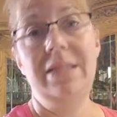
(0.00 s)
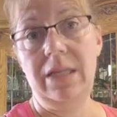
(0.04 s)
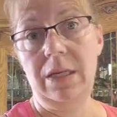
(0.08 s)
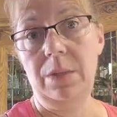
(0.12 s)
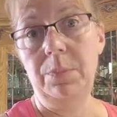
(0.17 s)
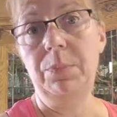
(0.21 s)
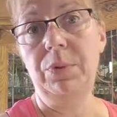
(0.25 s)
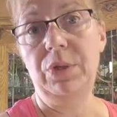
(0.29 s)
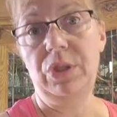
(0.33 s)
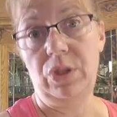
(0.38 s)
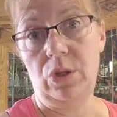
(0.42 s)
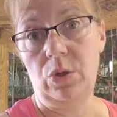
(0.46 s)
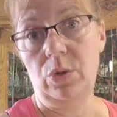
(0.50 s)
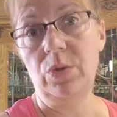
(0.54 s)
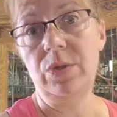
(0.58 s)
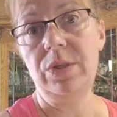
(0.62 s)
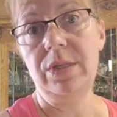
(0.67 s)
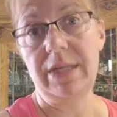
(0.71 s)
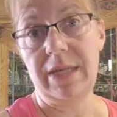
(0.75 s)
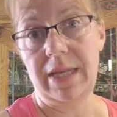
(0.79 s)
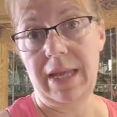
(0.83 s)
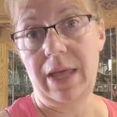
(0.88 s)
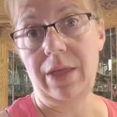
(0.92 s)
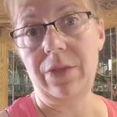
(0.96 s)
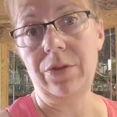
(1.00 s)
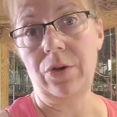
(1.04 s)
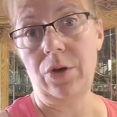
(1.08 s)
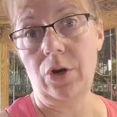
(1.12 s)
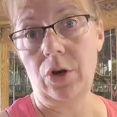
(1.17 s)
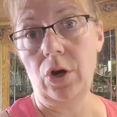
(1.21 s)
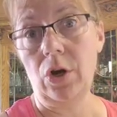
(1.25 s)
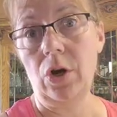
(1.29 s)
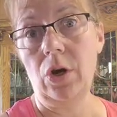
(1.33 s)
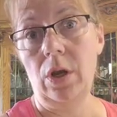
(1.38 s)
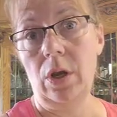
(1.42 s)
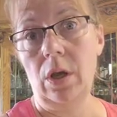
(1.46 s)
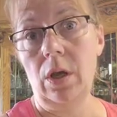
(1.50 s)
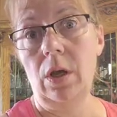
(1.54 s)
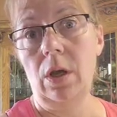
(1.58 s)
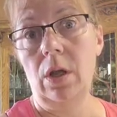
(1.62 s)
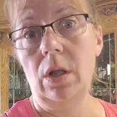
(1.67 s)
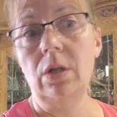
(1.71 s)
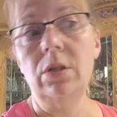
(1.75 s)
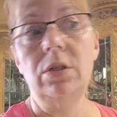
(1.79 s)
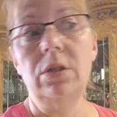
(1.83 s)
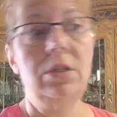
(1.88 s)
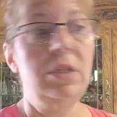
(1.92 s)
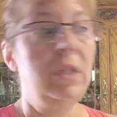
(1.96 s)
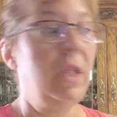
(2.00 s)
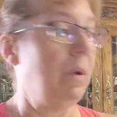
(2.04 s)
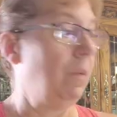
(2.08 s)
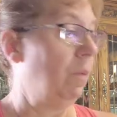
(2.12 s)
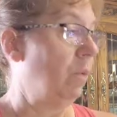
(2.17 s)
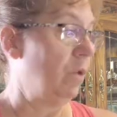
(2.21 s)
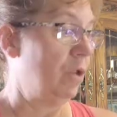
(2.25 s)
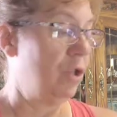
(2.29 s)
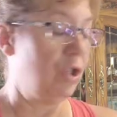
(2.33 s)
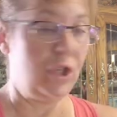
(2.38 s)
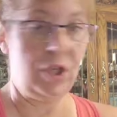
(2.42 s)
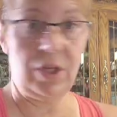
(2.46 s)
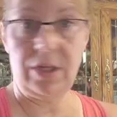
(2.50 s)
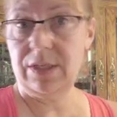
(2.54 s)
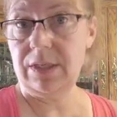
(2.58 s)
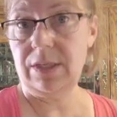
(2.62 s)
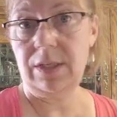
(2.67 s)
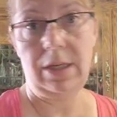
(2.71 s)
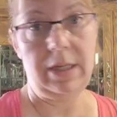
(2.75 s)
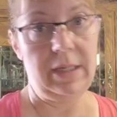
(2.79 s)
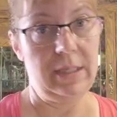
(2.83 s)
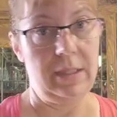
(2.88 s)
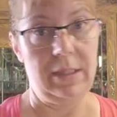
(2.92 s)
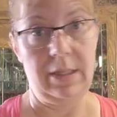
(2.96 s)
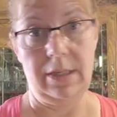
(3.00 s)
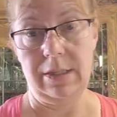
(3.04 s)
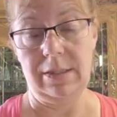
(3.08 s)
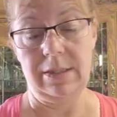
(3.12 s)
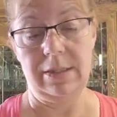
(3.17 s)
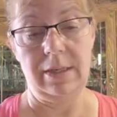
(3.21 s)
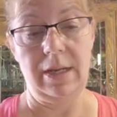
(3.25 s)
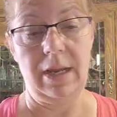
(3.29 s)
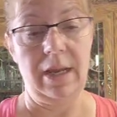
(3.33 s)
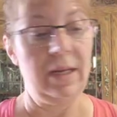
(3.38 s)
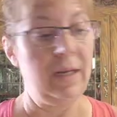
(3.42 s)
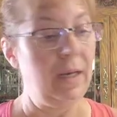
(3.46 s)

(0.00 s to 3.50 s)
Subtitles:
did put those together. They were just like this,